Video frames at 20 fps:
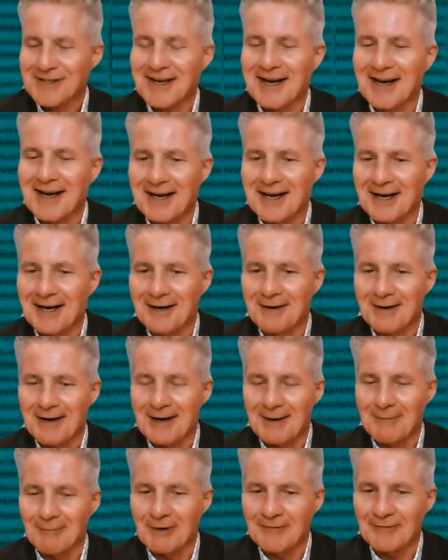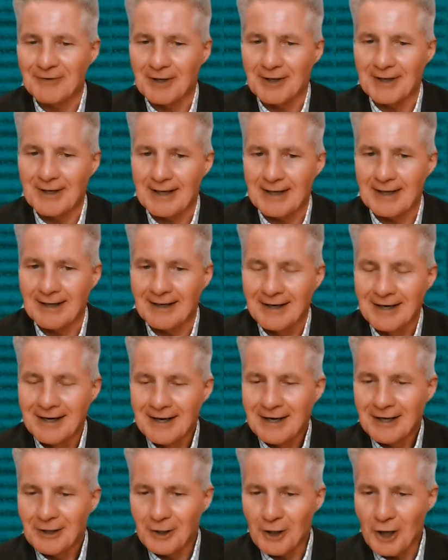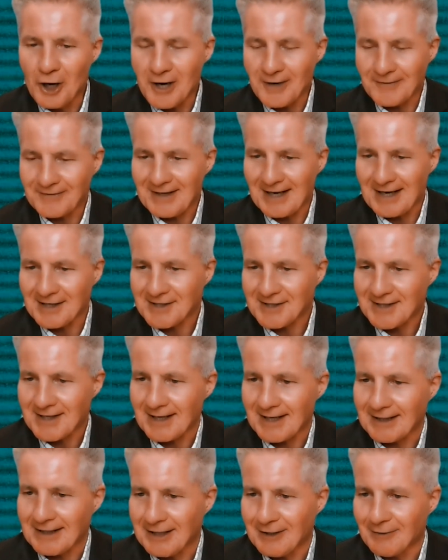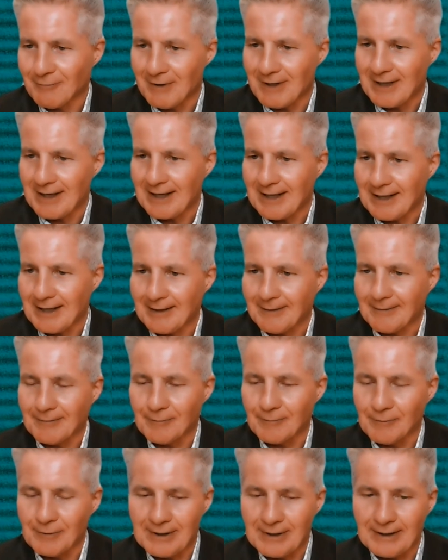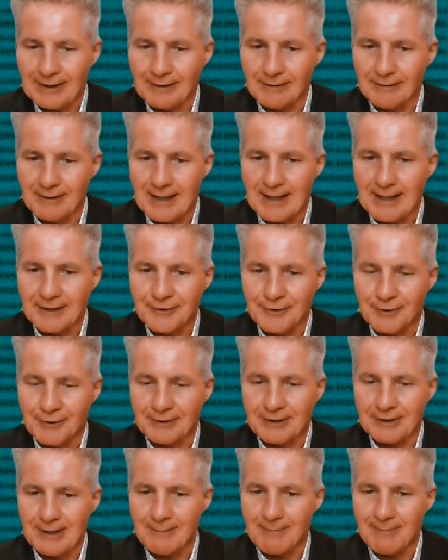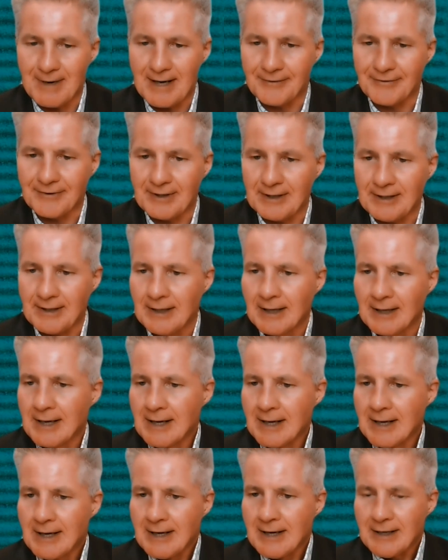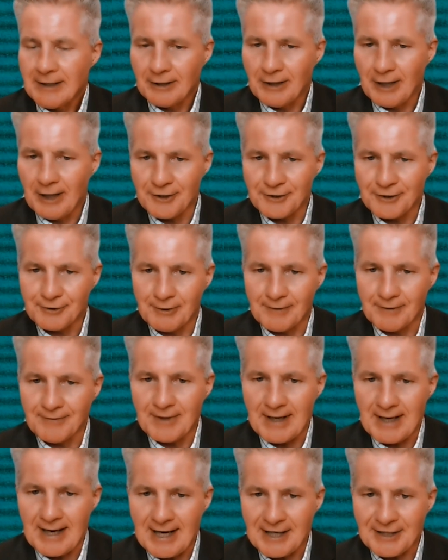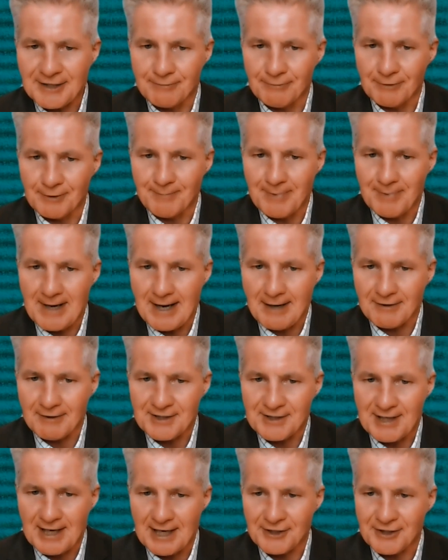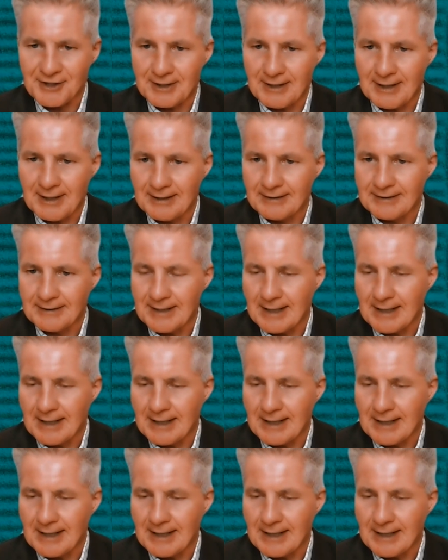And we've got a live case study where we're talking about the closure of the Hazelwood Power Station. And